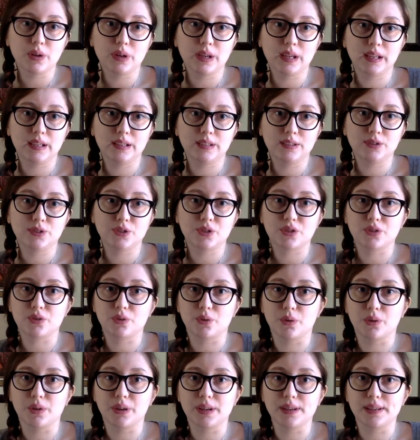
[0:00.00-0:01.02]
in
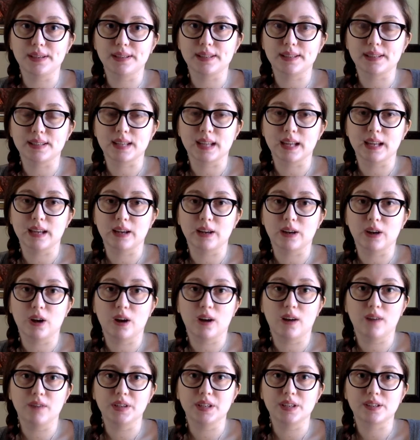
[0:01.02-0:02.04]
stories that are
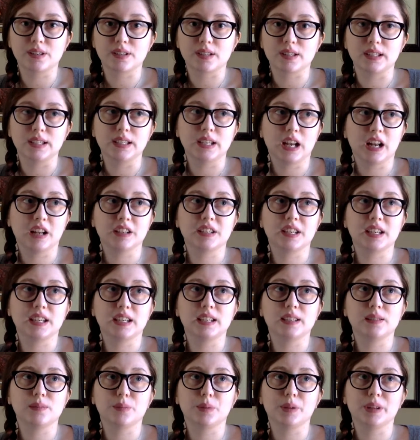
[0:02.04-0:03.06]
obviously not
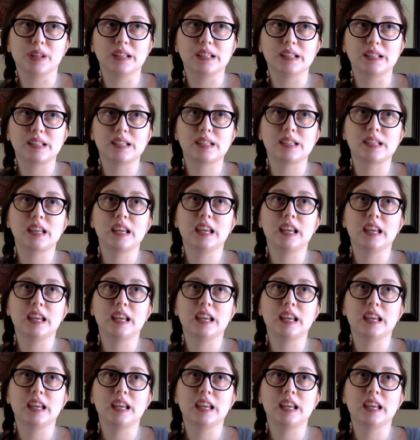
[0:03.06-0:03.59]
taking place